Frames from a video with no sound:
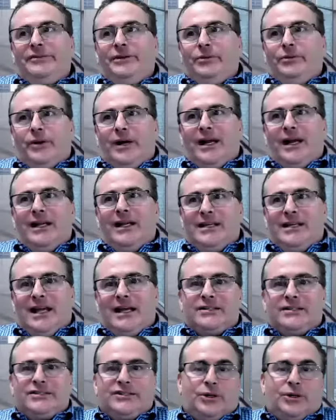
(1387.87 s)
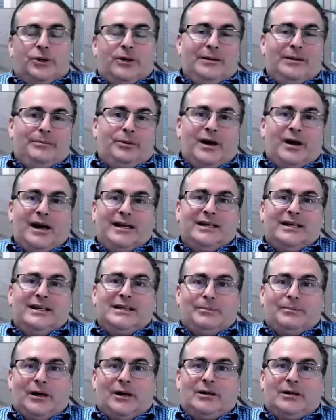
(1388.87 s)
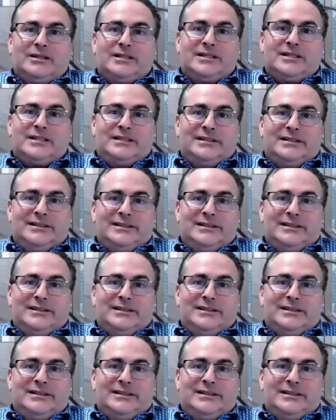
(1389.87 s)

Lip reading: it when I can take a story and break it into parts.